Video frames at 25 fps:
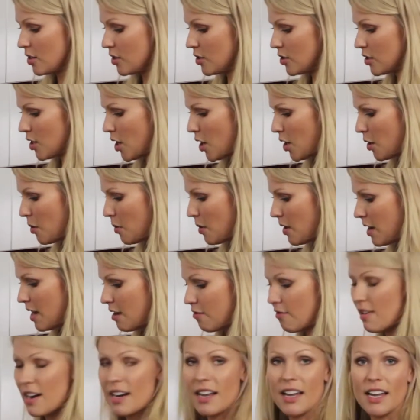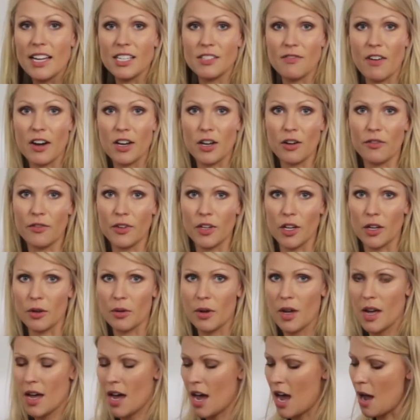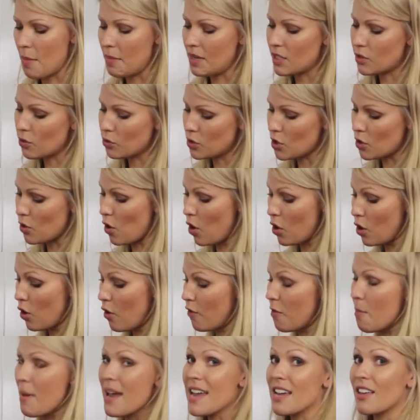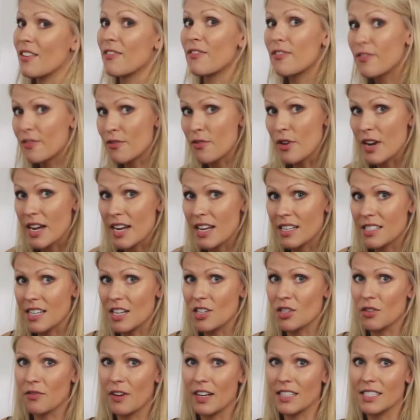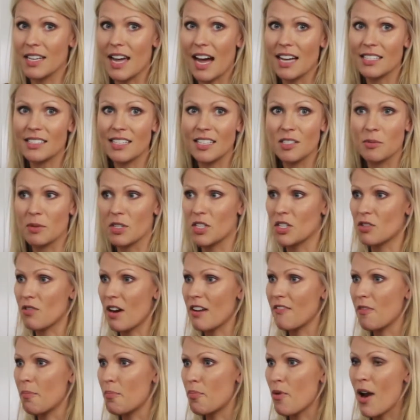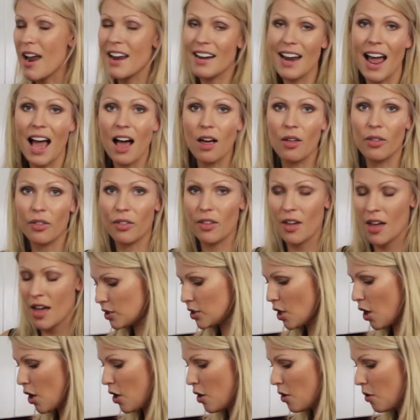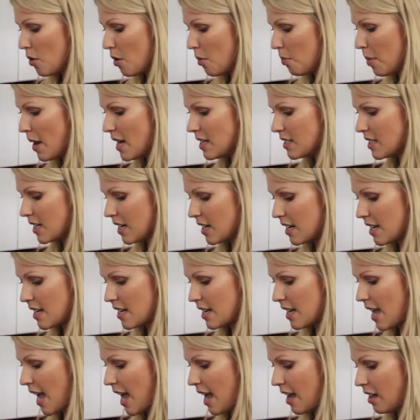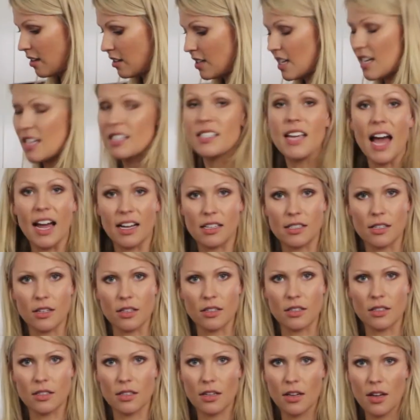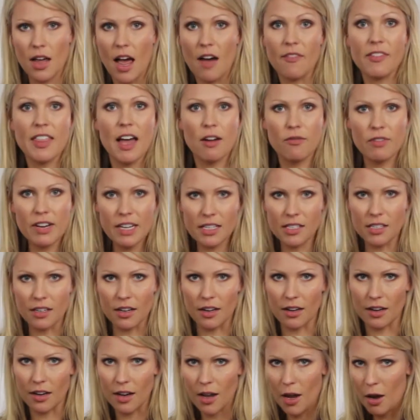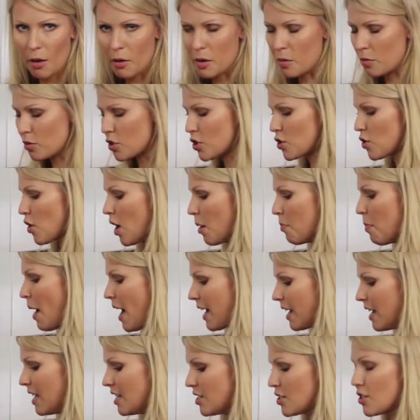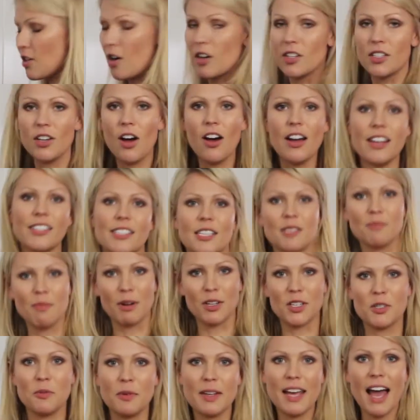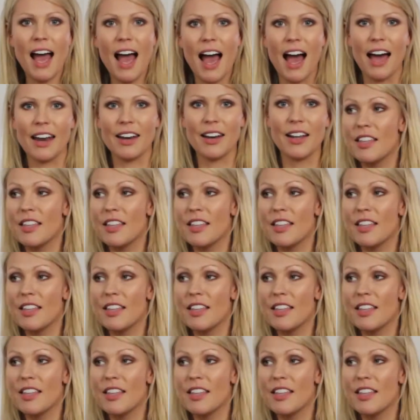So it really is very good for you. It's also got a lot of omega-3 essential fatty acids, which is great for brain health. So basically, kale is excellent. And for that reason, we want to try and pack it into our diets as much as we can.